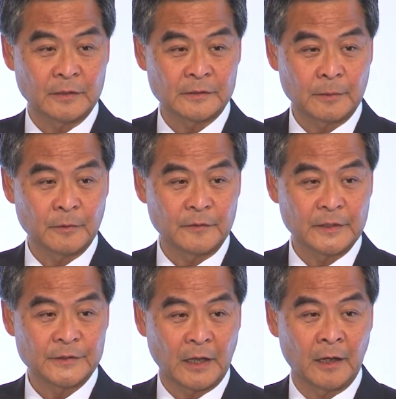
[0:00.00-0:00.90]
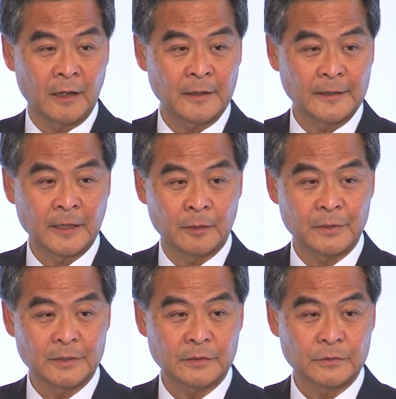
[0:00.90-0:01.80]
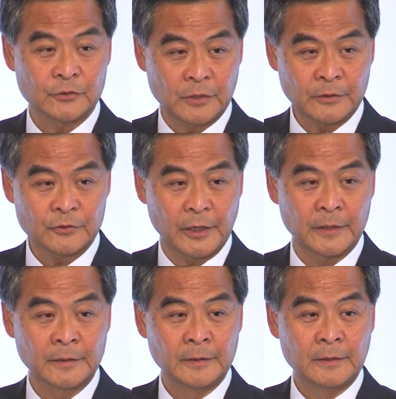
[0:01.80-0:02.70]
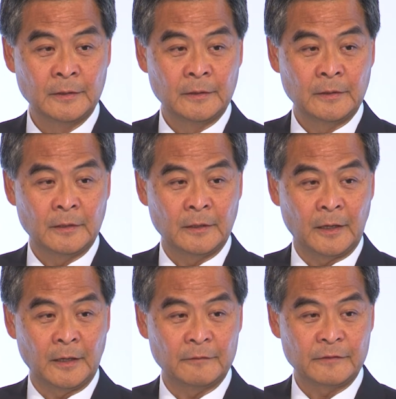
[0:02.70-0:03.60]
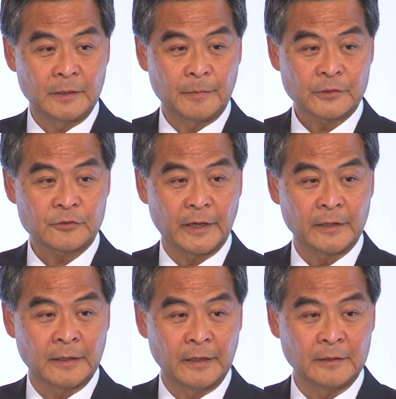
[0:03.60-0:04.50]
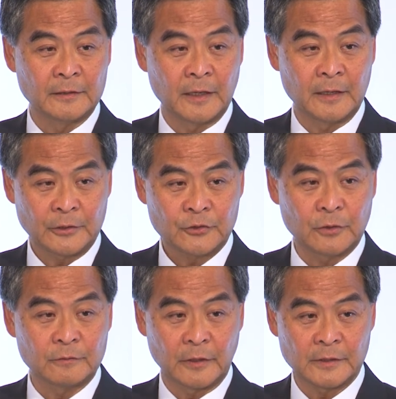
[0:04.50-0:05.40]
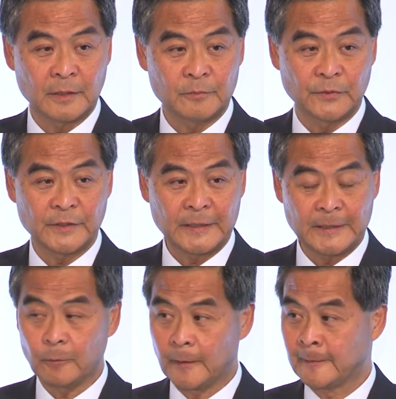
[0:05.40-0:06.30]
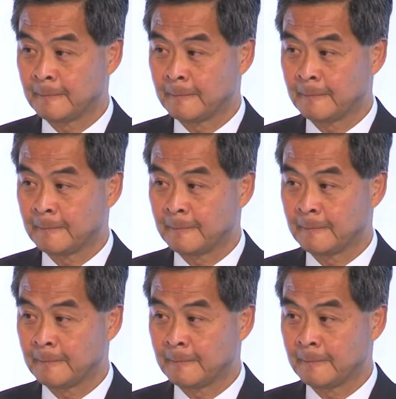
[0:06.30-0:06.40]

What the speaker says: Some of these are in our political structure. Filibustering in Lechko, for example, is a key one.